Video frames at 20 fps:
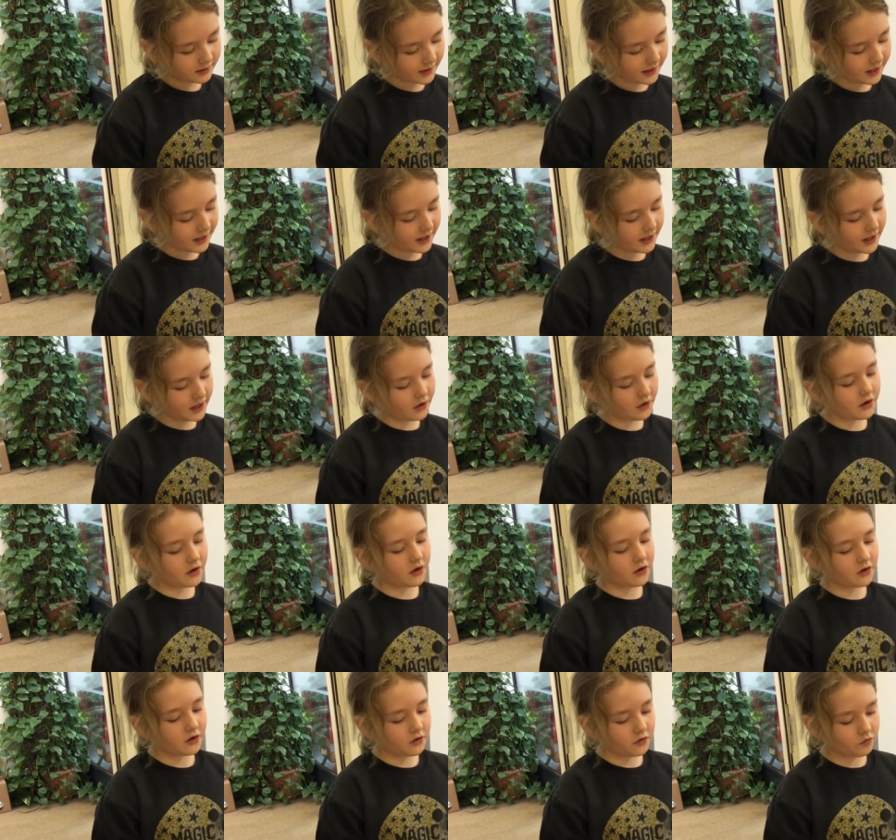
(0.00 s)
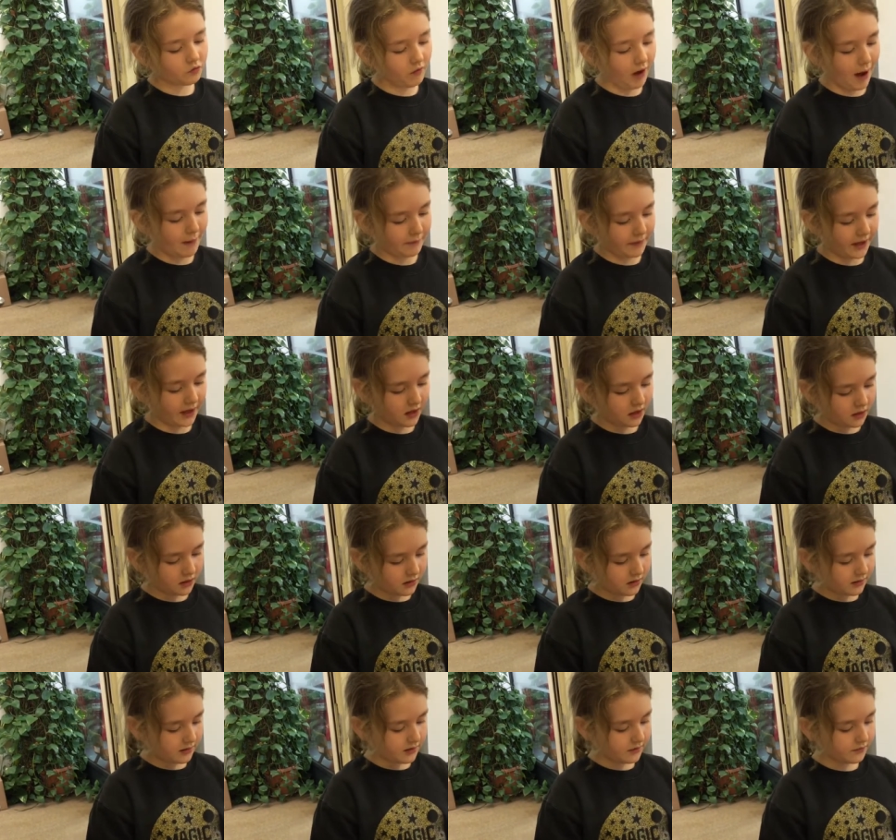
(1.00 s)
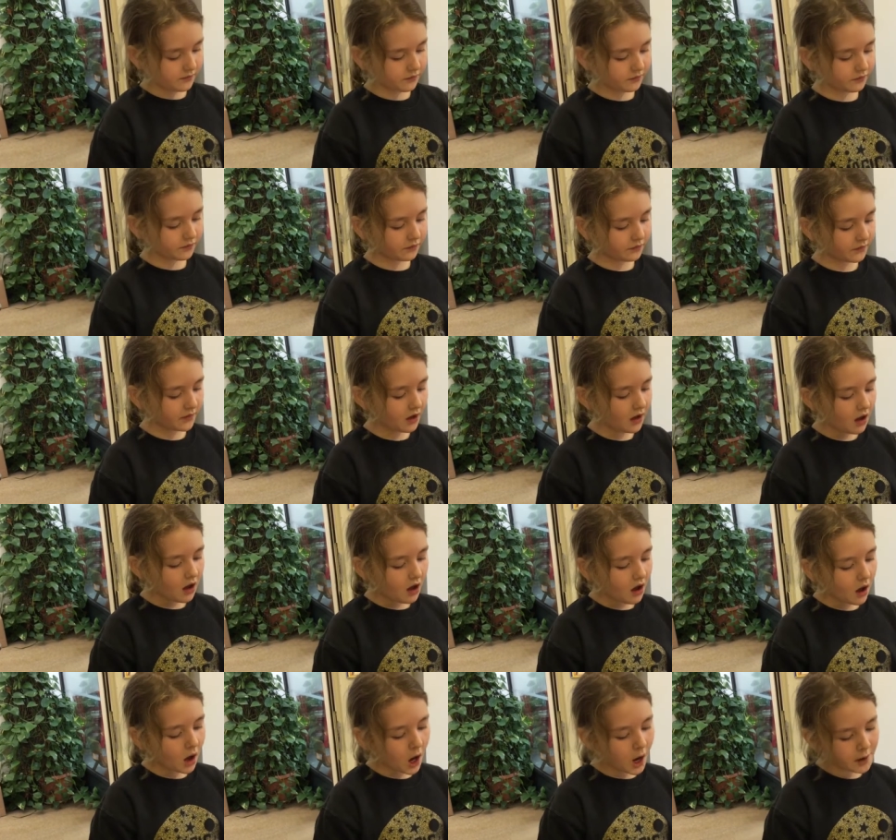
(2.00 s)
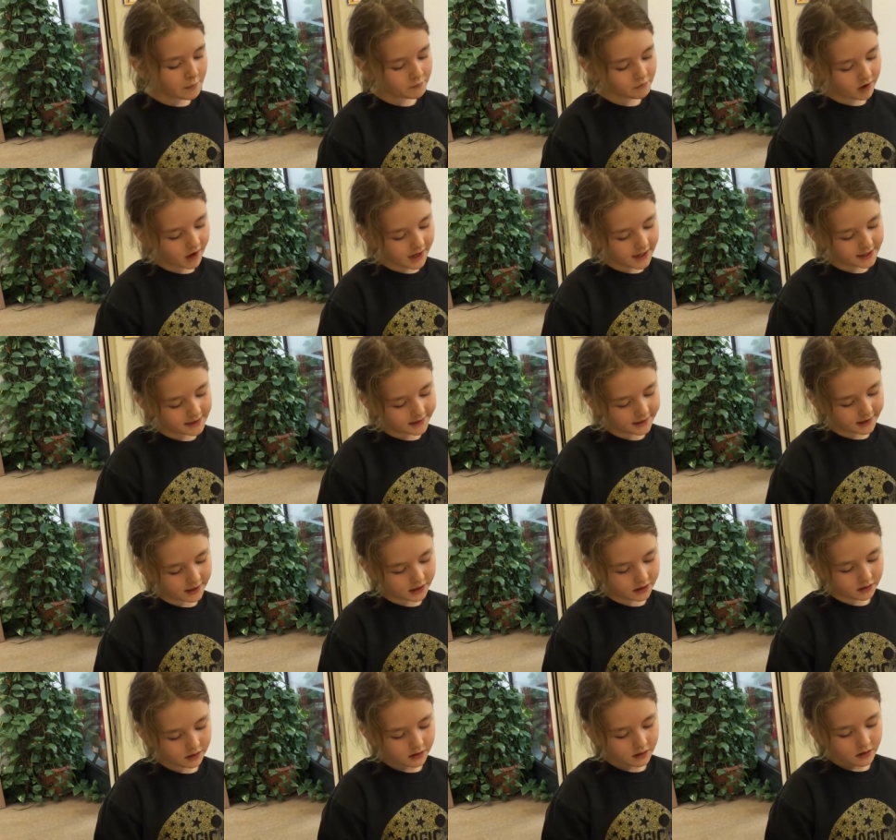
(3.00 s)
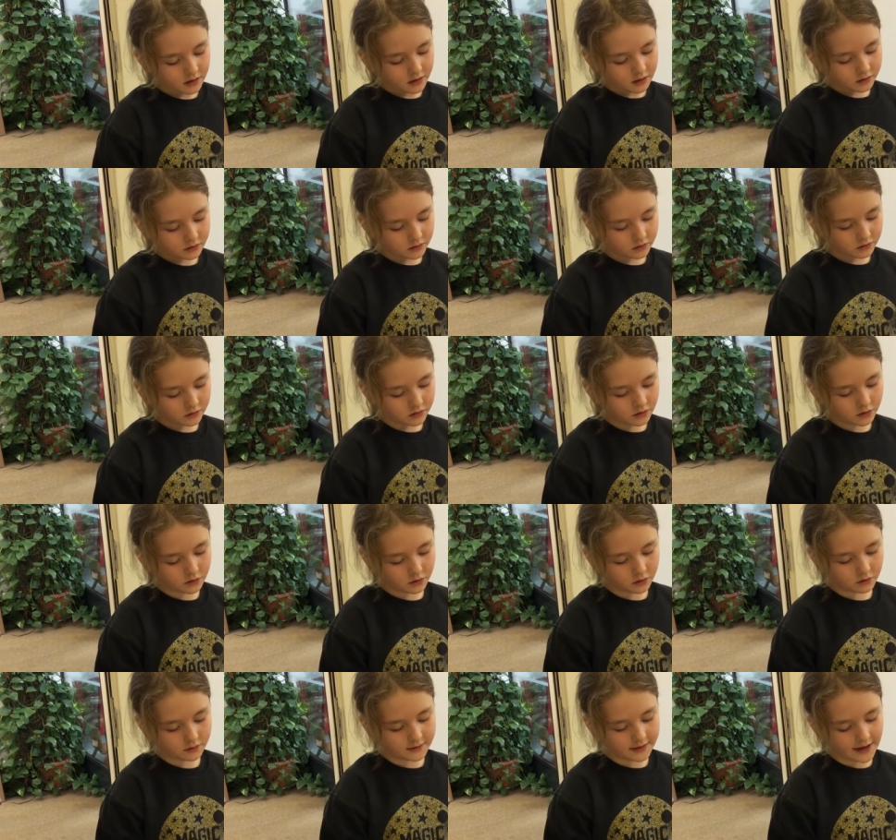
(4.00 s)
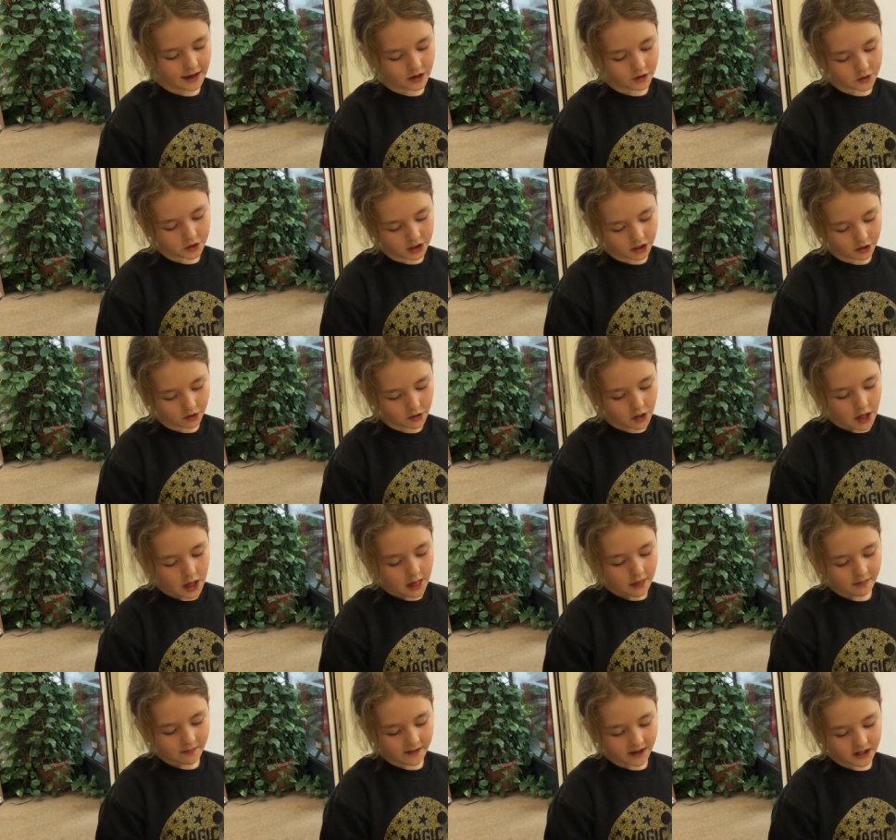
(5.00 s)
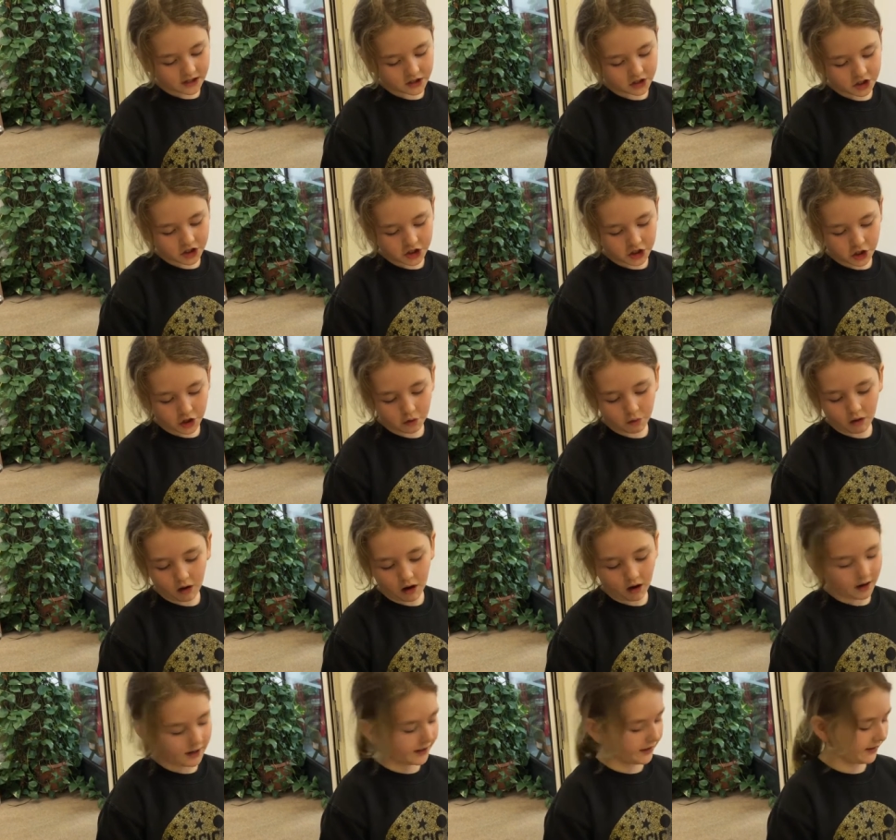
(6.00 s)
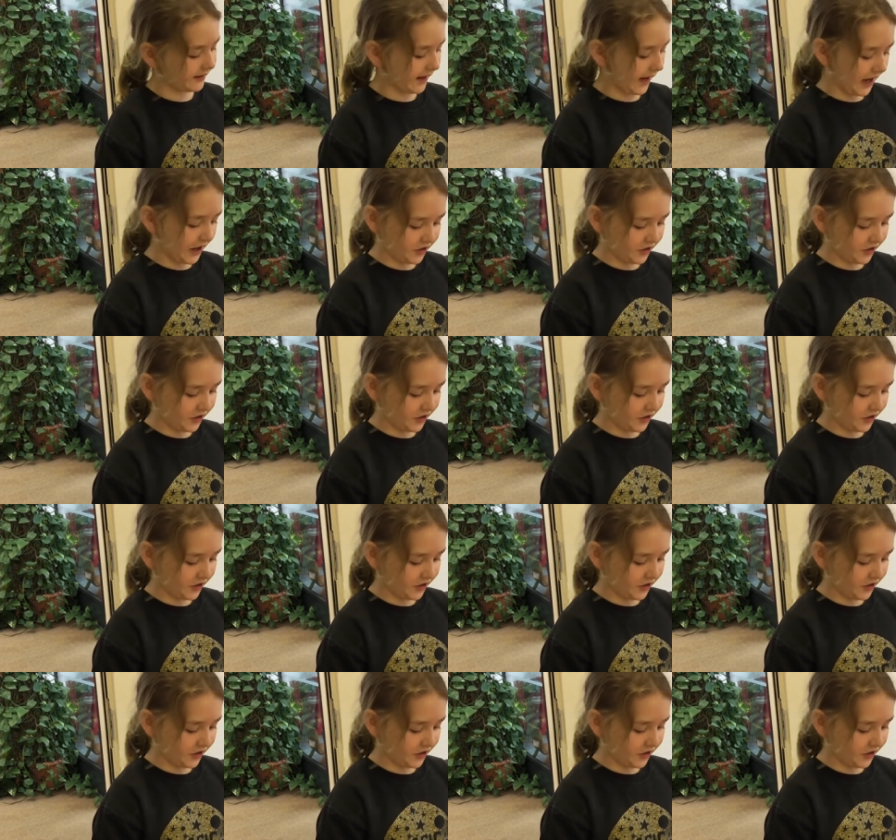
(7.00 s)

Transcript: Dear Rabbit, I'm writing to tell you that you are in